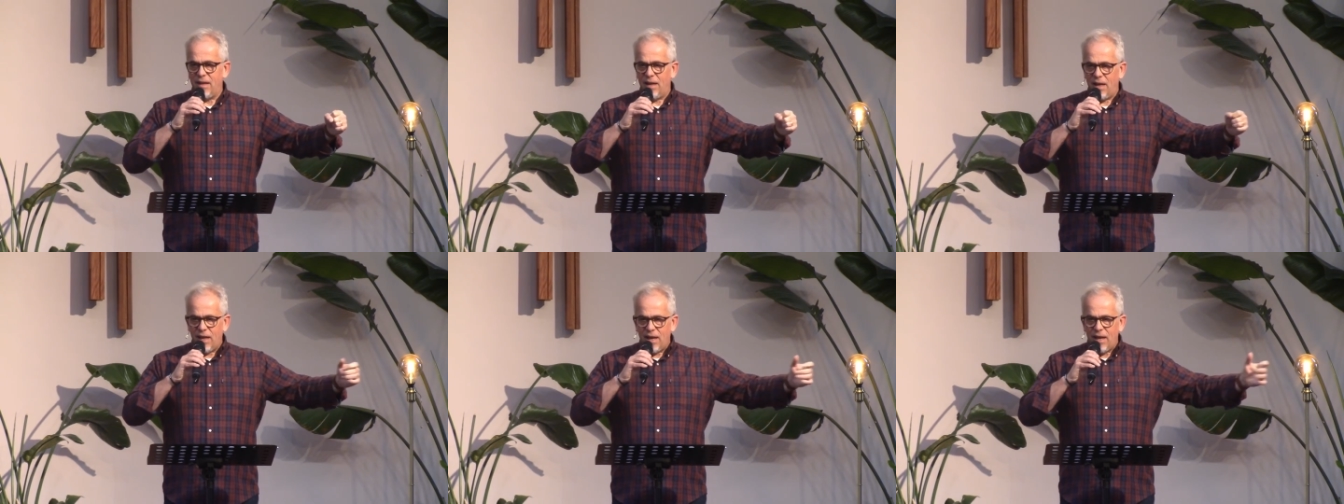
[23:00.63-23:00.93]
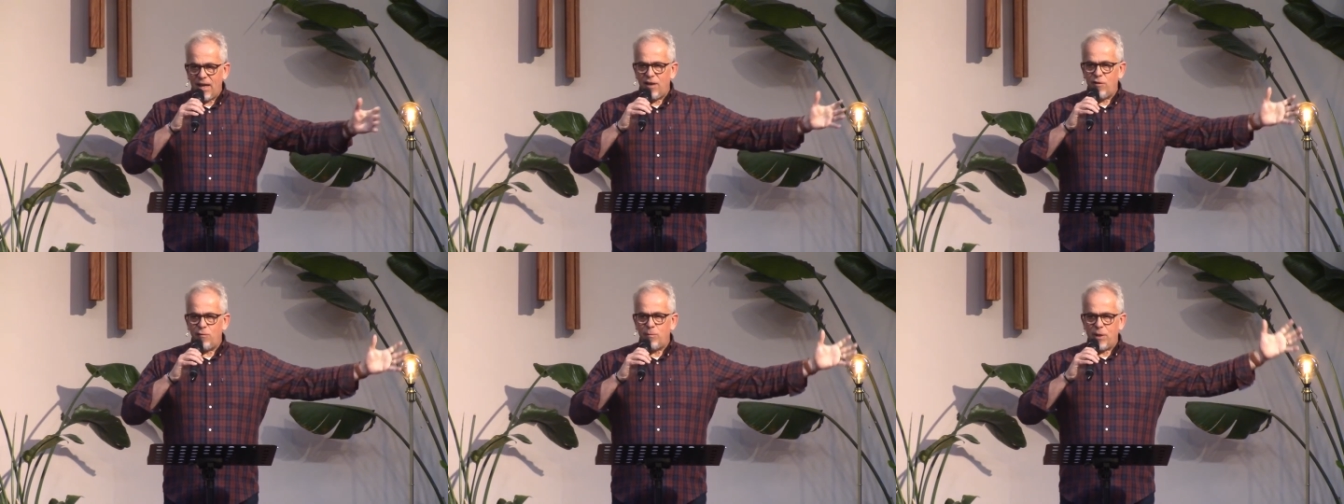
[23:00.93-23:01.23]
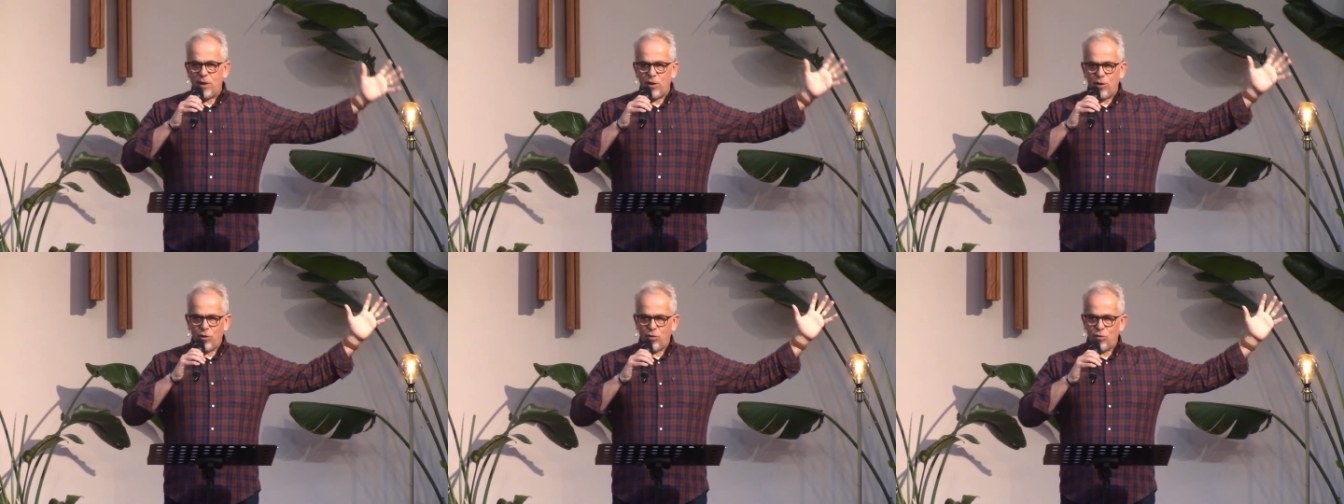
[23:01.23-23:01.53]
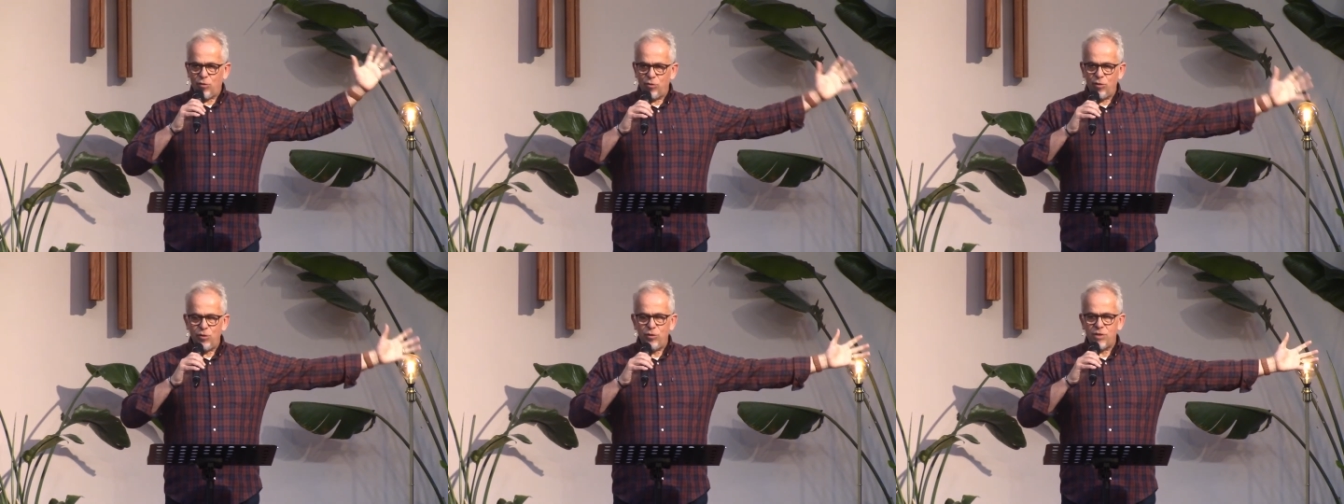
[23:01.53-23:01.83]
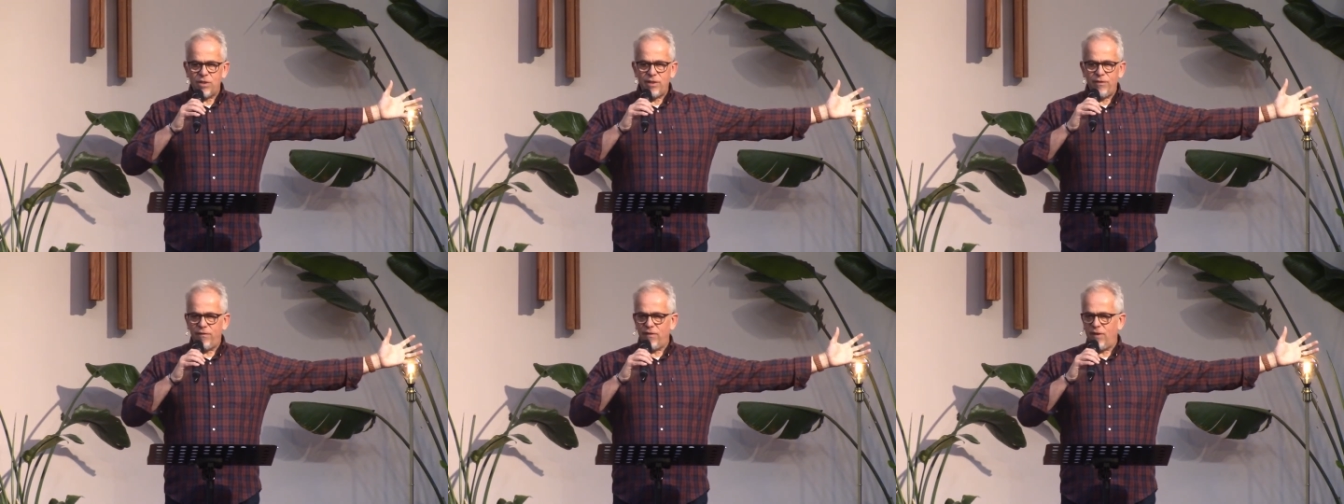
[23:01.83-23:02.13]
I have been
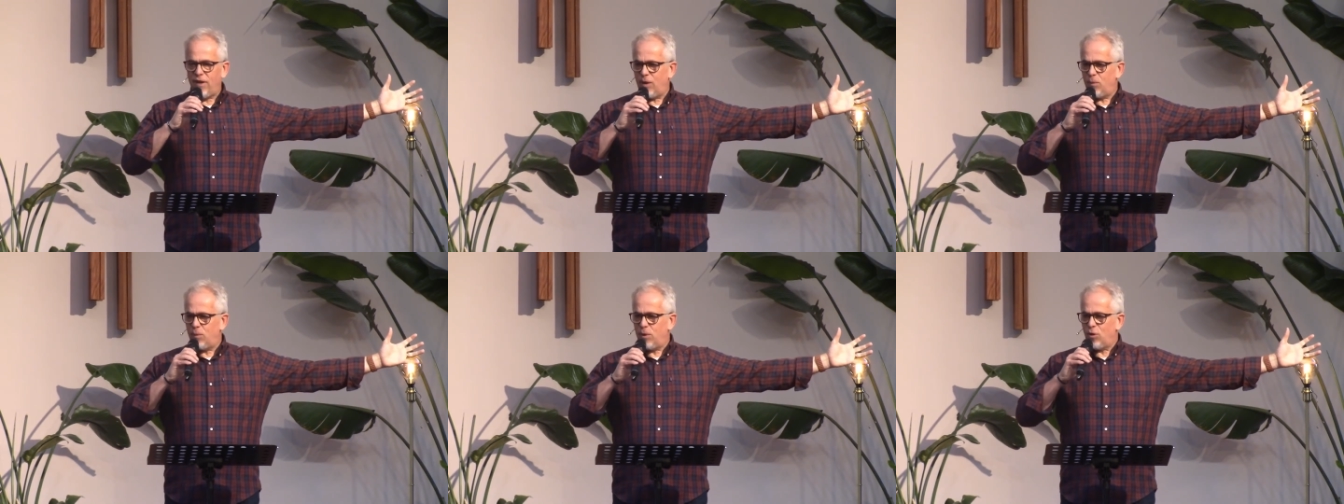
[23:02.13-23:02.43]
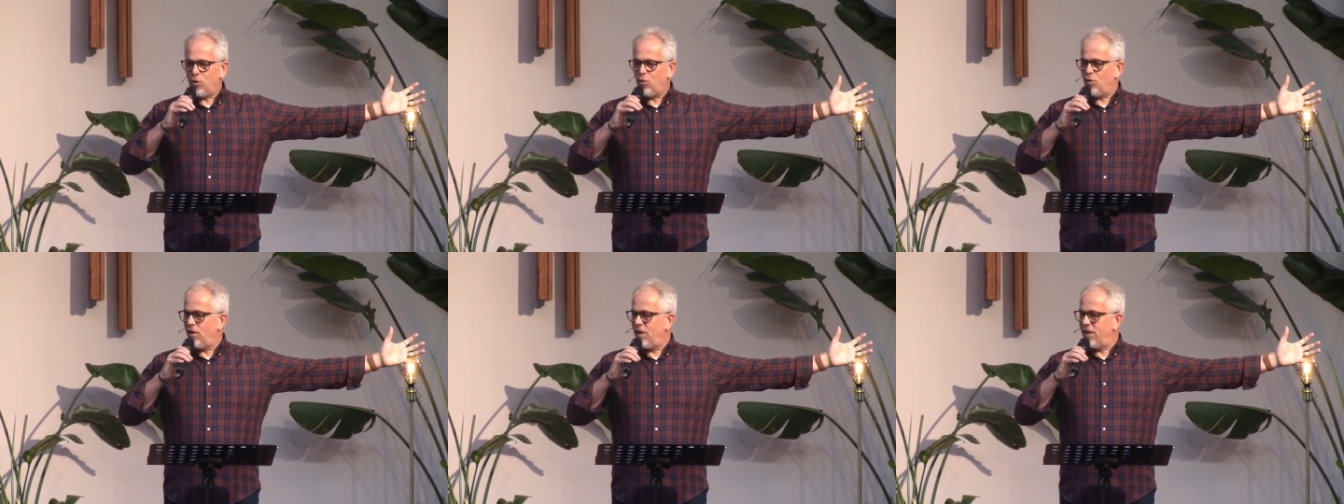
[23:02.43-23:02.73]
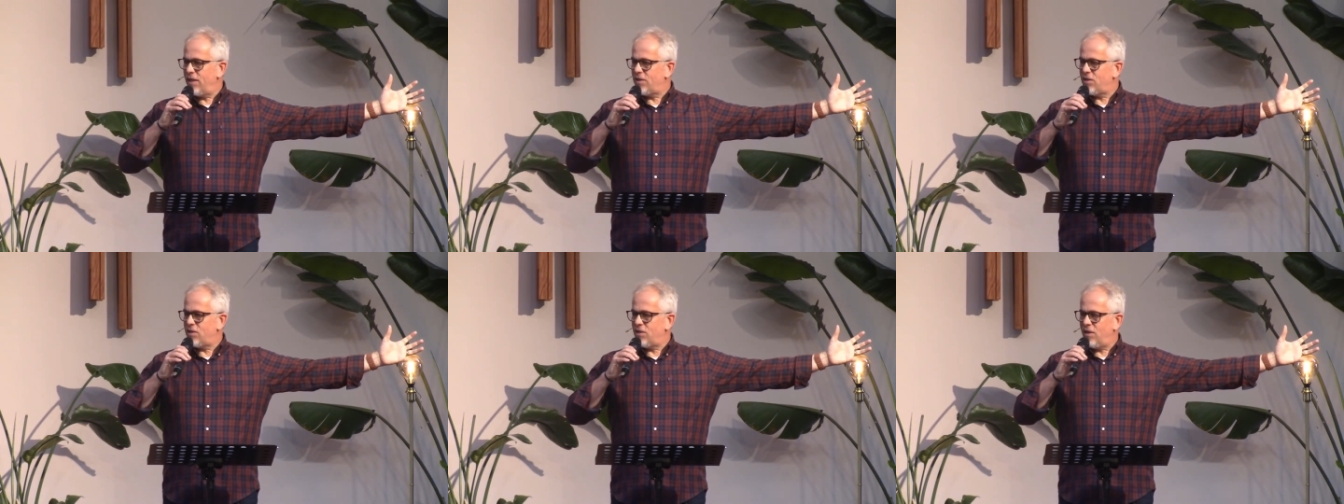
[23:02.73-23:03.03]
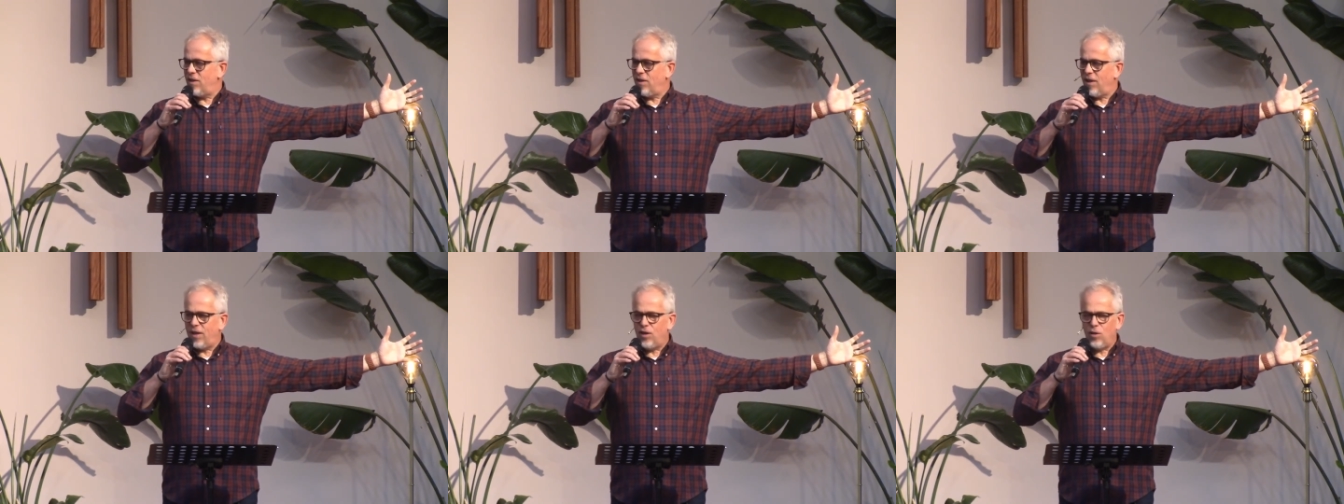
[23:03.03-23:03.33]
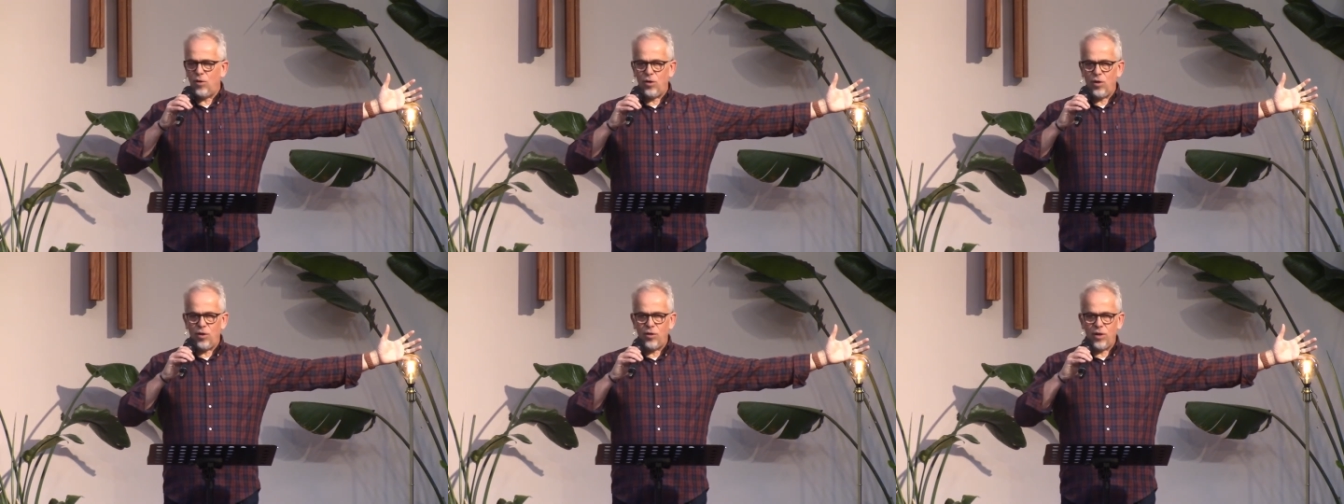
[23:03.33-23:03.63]
crucified with Christ, and I
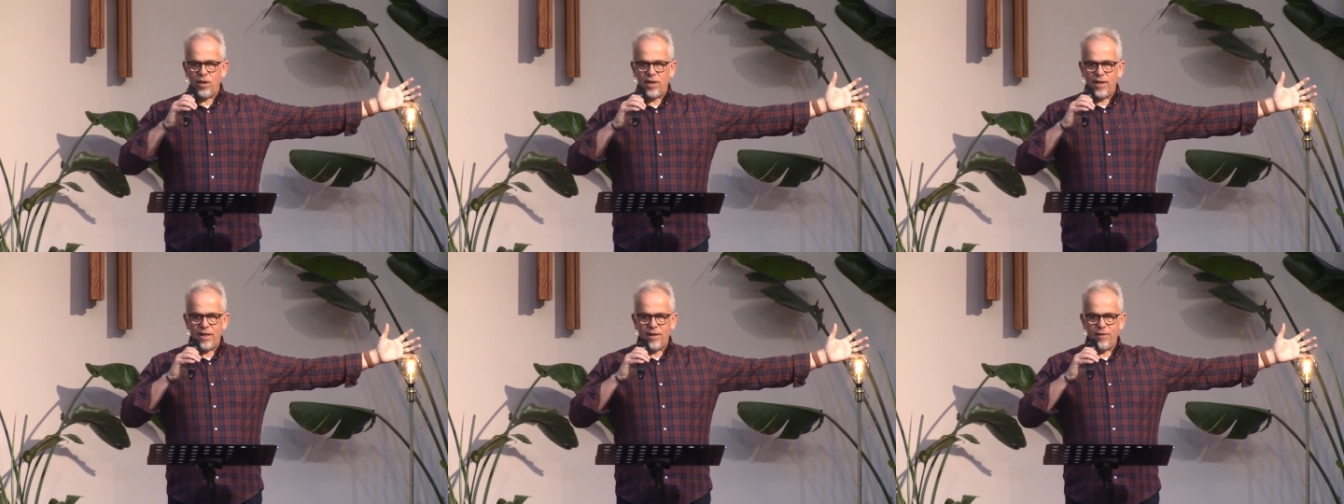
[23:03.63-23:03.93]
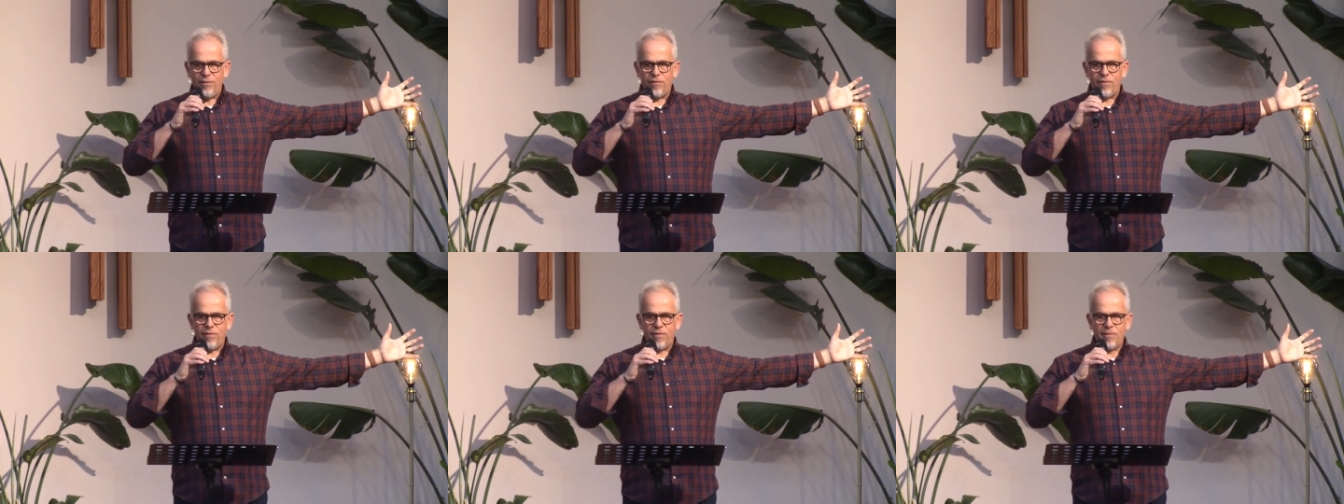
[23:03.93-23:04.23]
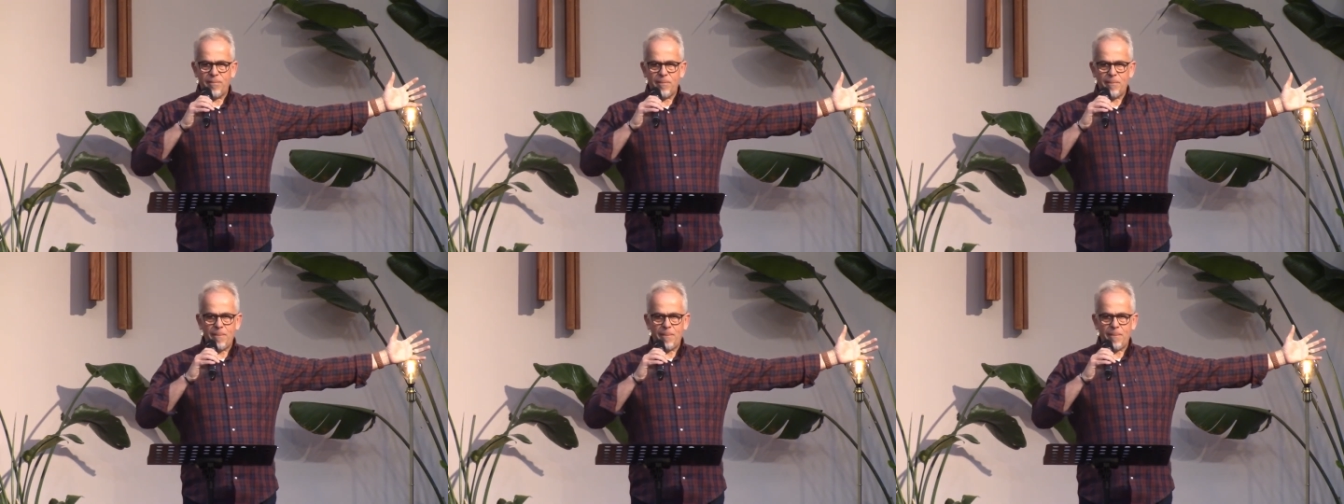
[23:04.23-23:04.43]
no longer live.